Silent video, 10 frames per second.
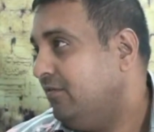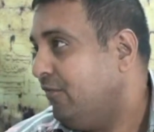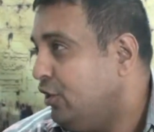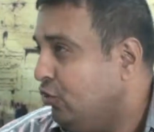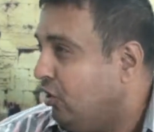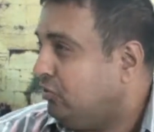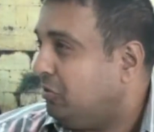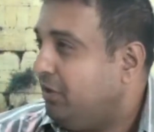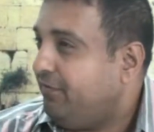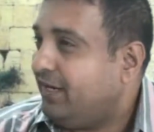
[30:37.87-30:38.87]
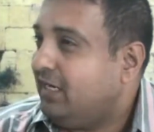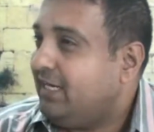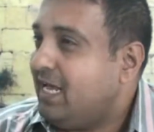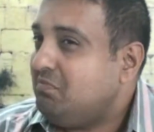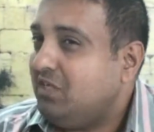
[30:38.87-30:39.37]
When you go through difficult
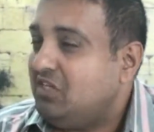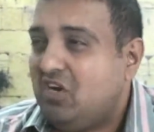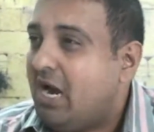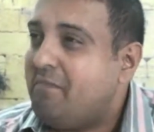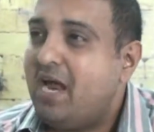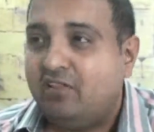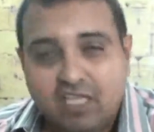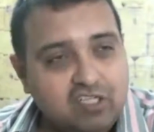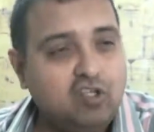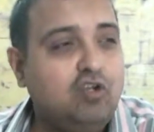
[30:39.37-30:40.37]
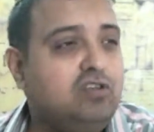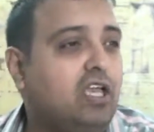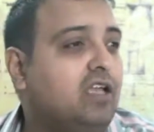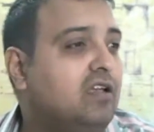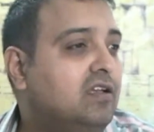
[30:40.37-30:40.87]
times, it's not a bad thing, it's a good
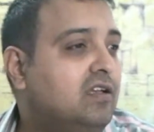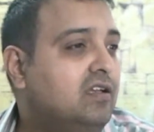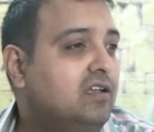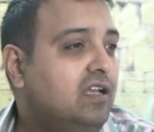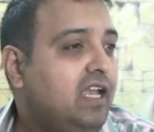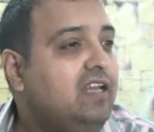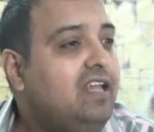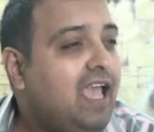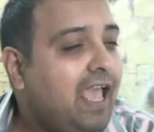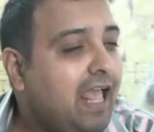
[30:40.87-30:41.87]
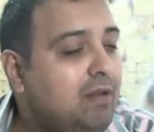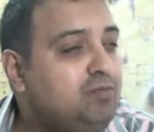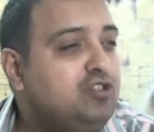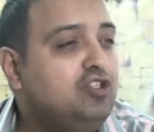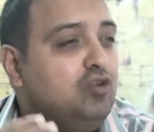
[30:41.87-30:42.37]
thing. It
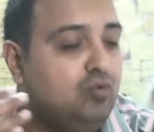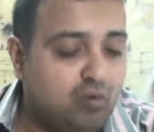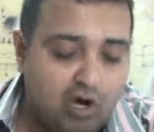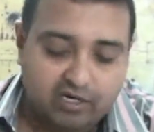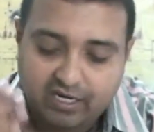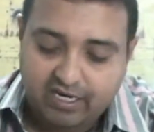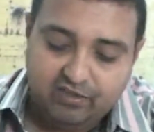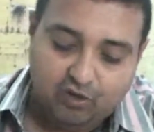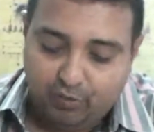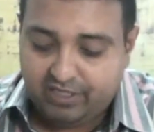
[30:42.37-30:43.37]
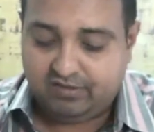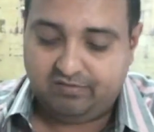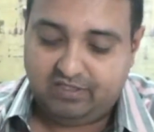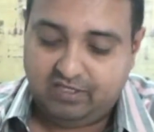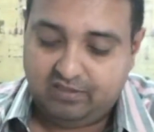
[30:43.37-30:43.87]
helps you walk in the ways
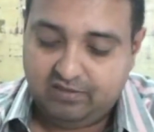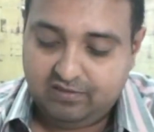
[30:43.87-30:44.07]
of God.